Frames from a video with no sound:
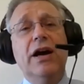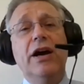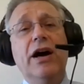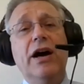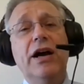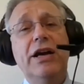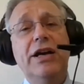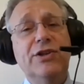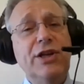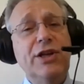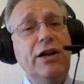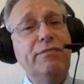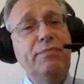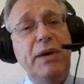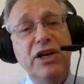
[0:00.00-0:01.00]
Instead of
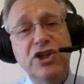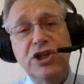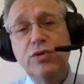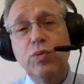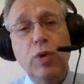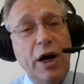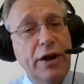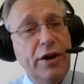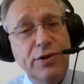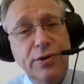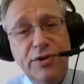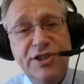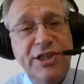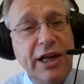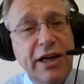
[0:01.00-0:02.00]
being just 1 or 2
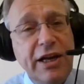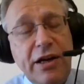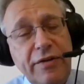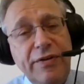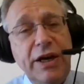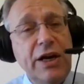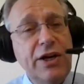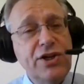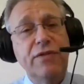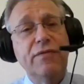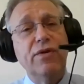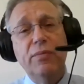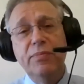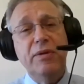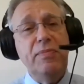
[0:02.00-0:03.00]
standard deviation from
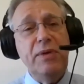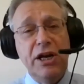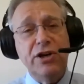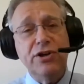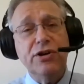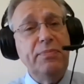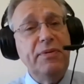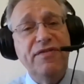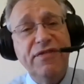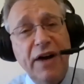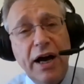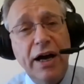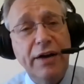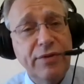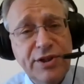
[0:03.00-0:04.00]
the mean, it could be 5
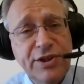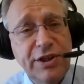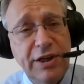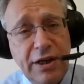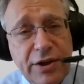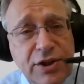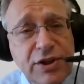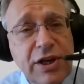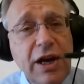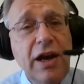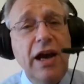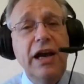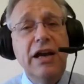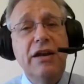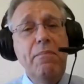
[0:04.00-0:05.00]
or 6. It
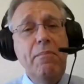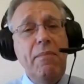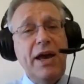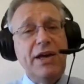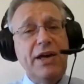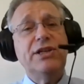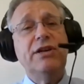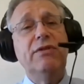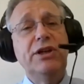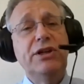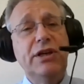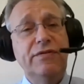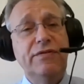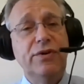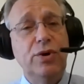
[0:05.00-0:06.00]
massively
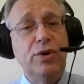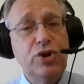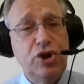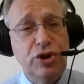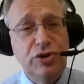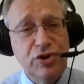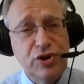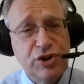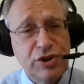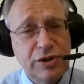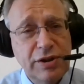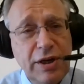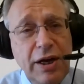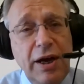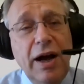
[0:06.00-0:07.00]
diverges.
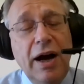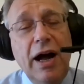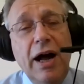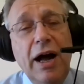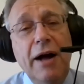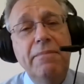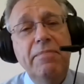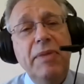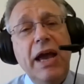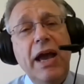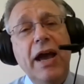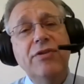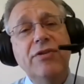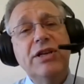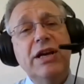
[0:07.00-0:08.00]
And
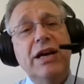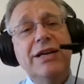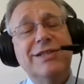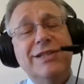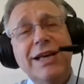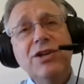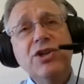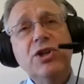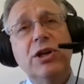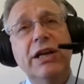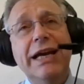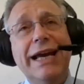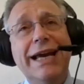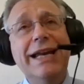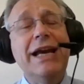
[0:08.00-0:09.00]
essentially
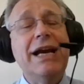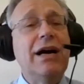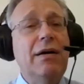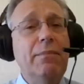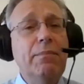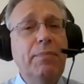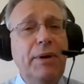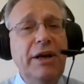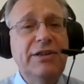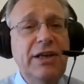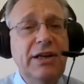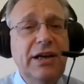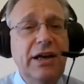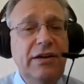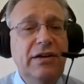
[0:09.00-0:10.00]
any company that
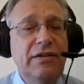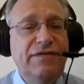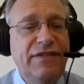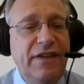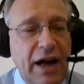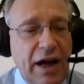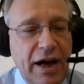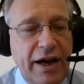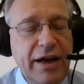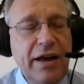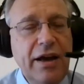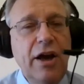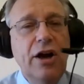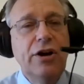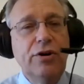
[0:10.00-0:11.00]
can defy
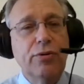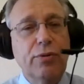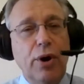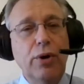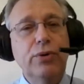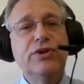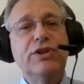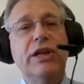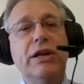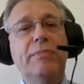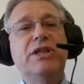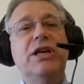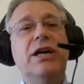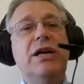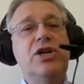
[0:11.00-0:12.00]
growth
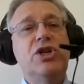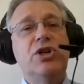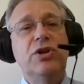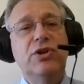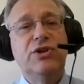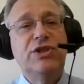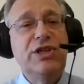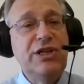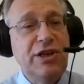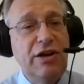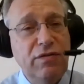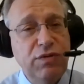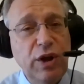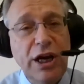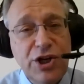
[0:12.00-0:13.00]
limitations,
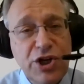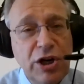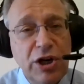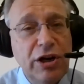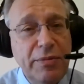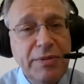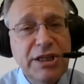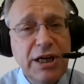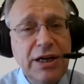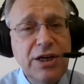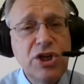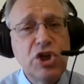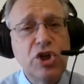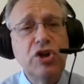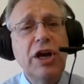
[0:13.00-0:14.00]
disinflation
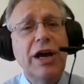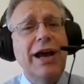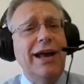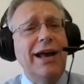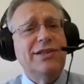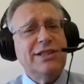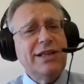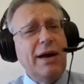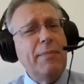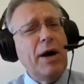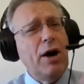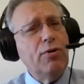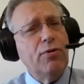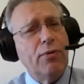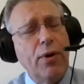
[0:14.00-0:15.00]
limitation, and somehow
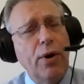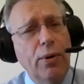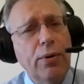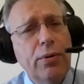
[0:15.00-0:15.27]
grow